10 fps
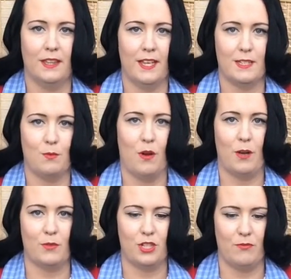that's what
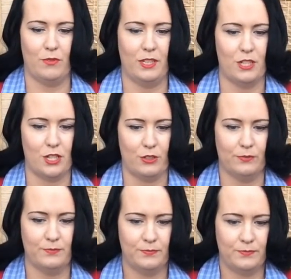I would generally do.